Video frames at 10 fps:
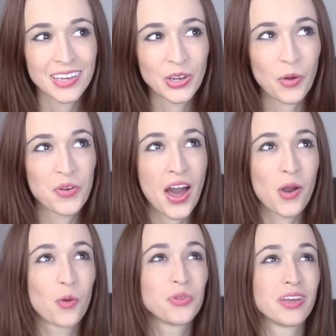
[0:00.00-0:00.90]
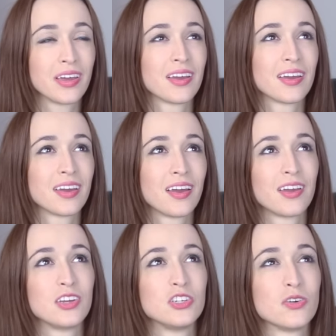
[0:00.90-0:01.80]
You know, not only
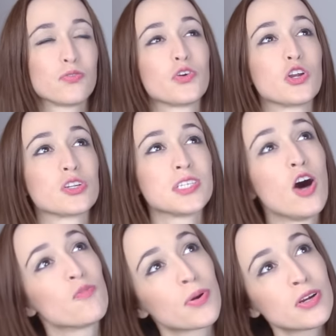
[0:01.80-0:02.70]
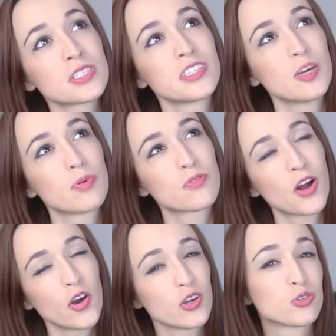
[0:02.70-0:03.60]
for yourself personally, but
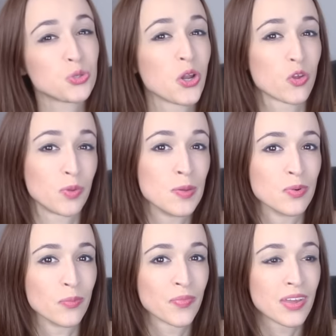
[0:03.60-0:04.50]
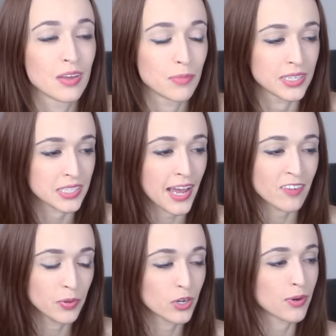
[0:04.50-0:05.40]
for how you treat other people. Because I
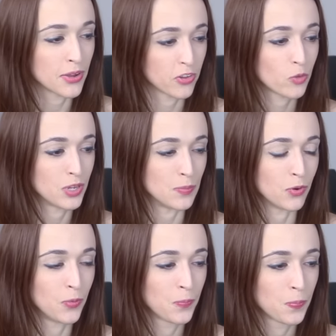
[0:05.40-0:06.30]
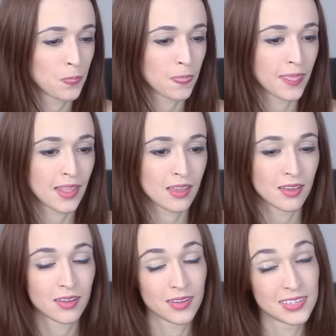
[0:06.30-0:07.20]
have been around other people,
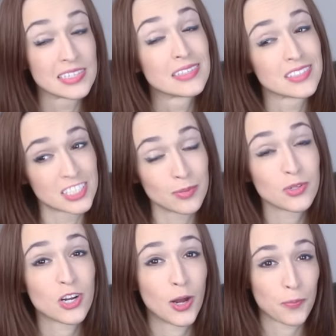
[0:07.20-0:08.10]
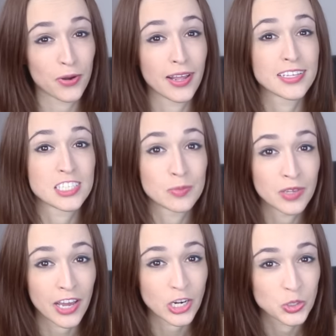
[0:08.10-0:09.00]
similar upbringings to
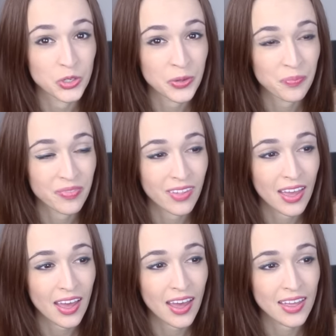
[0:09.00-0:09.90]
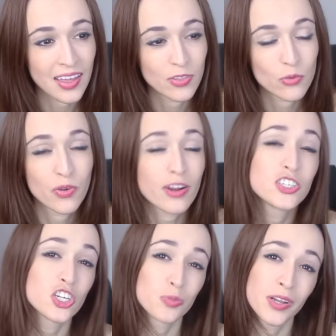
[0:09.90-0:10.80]
me actually, and they're
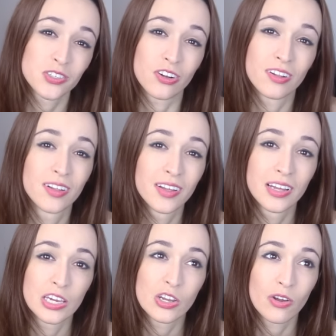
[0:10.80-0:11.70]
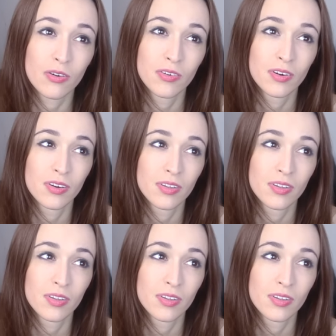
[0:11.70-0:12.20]
very judgmental, you know?